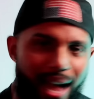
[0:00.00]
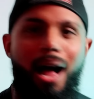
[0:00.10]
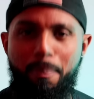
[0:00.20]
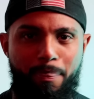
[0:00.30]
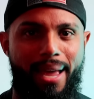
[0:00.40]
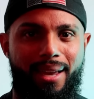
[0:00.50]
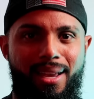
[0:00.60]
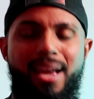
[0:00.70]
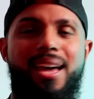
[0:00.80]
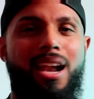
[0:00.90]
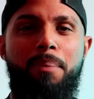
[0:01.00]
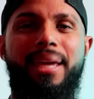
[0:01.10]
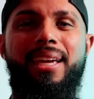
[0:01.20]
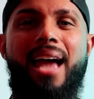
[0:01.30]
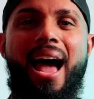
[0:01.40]
combat. And I'm
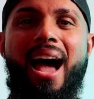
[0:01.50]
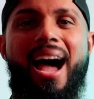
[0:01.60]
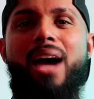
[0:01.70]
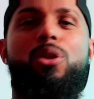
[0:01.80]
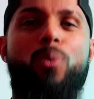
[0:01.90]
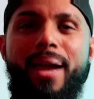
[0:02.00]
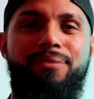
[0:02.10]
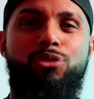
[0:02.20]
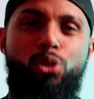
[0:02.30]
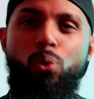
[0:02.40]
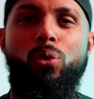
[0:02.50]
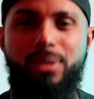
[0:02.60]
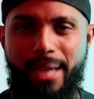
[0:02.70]
like, how do you have dual